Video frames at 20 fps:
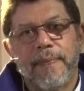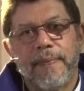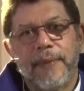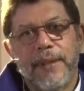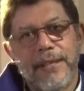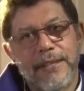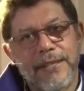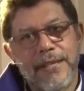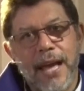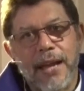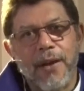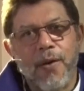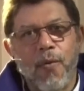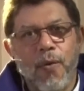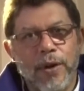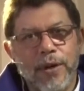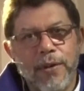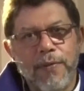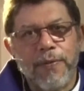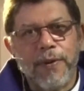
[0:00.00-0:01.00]
Isn't that a
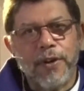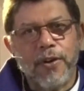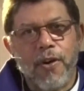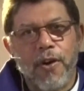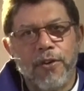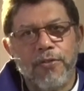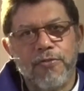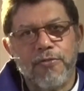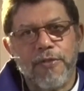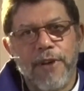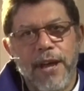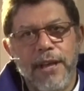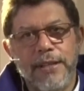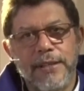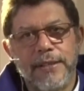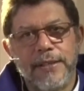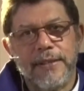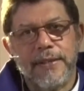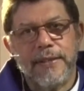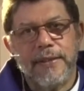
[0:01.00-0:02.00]
wonderful
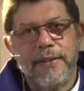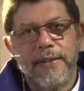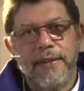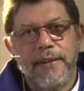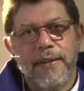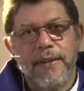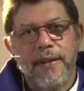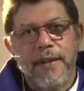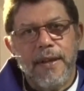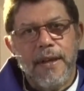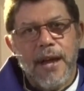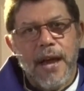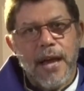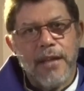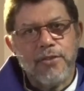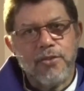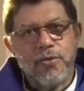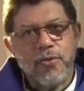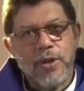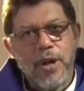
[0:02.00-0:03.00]
contrast?
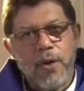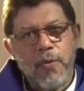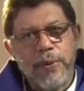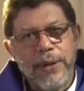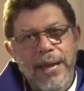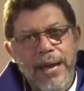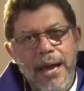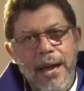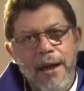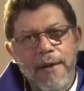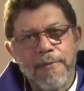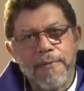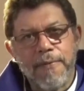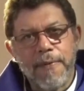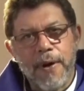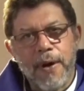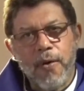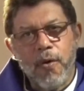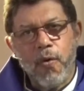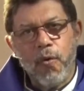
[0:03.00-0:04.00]
And so now we have
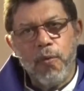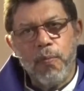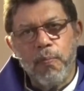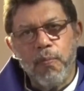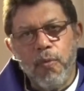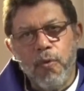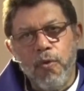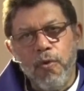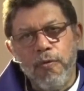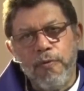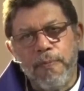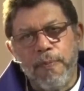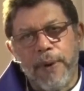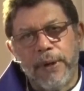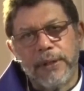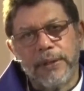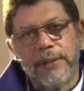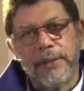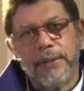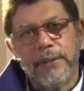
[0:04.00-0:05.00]
a whole
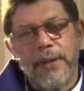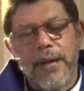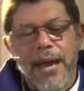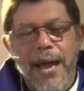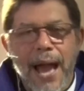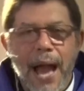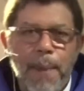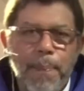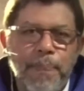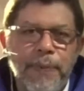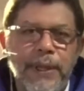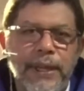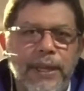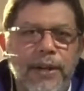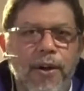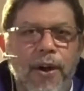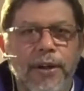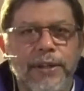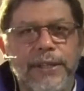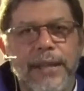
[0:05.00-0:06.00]
movement happening in
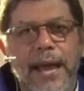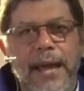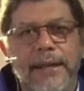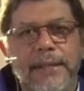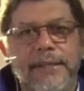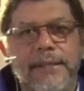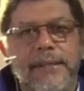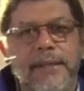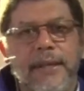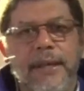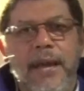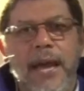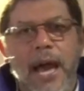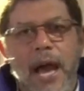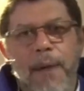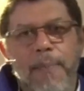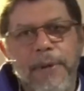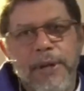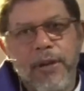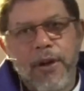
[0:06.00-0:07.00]
our text.
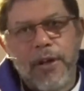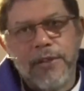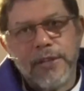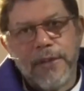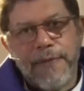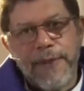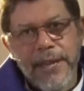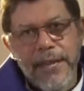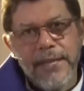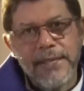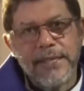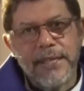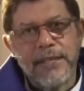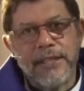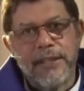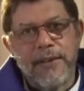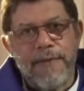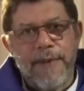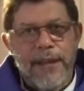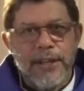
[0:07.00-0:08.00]
And because of his
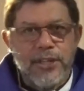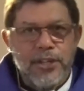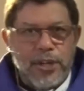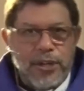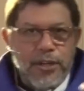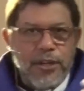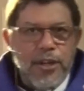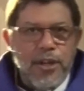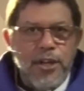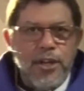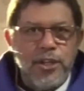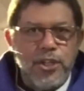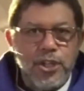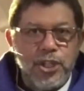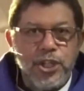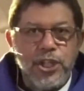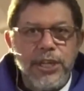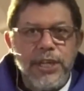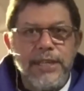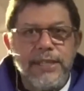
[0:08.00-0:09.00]
intervention,
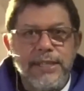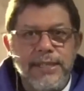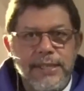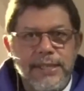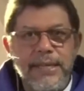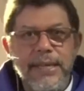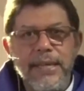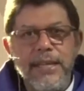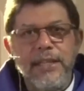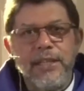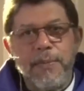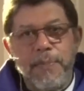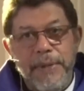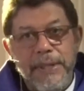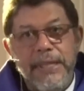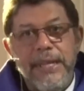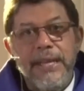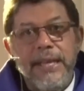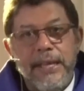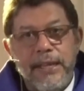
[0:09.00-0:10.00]
she is seen to be
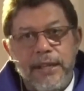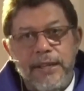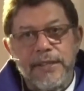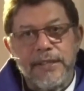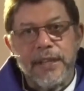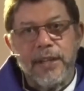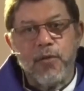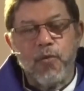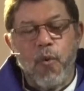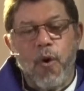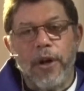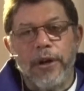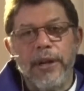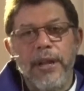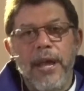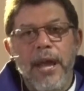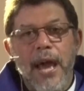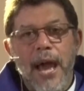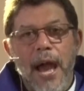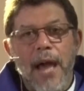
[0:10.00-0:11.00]
the innocent one,
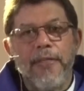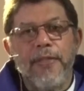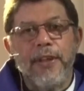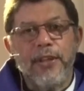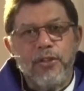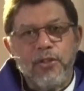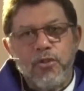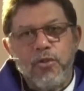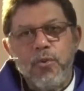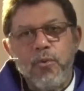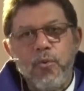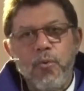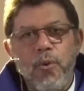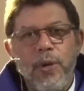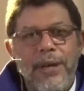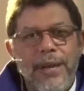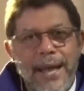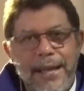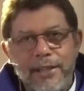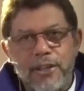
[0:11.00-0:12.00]
and the two
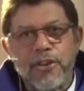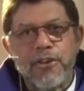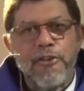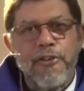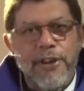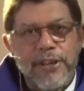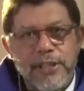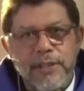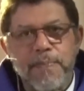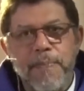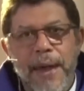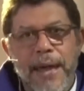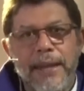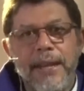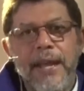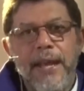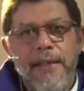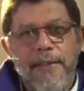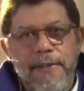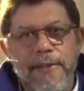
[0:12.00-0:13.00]
lecherous men,
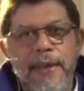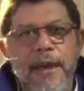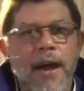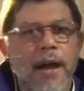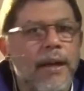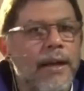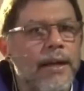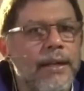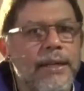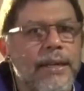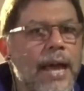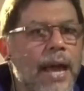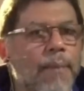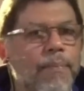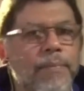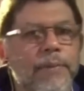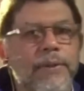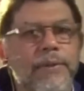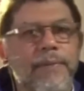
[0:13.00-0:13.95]
they are condemned.